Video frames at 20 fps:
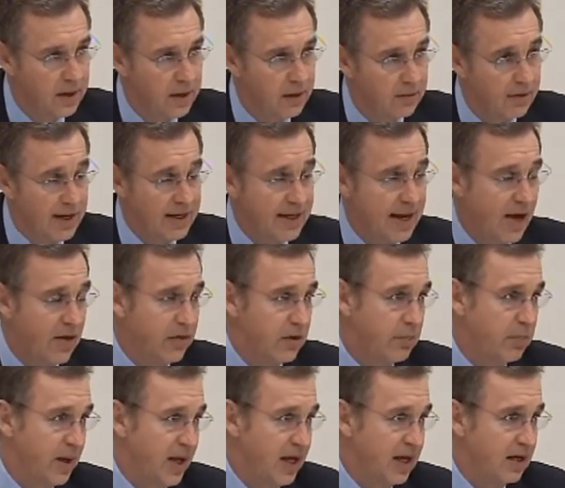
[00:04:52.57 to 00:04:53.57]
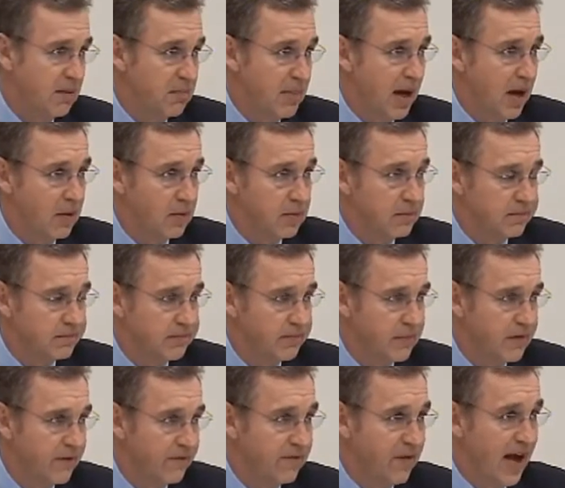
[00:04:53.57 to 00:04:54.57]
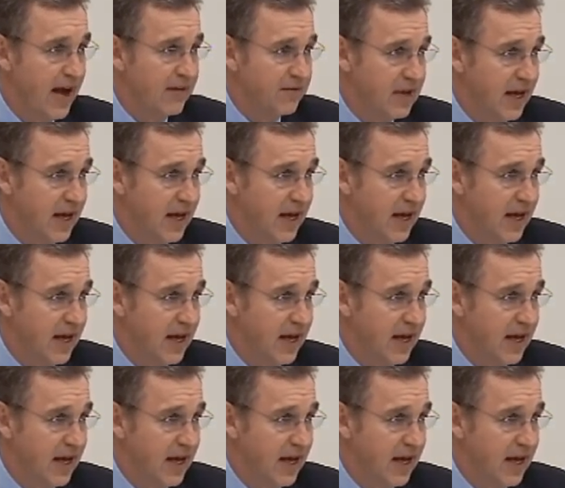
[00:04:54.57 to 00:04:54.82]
Right now, they're paying about $5,000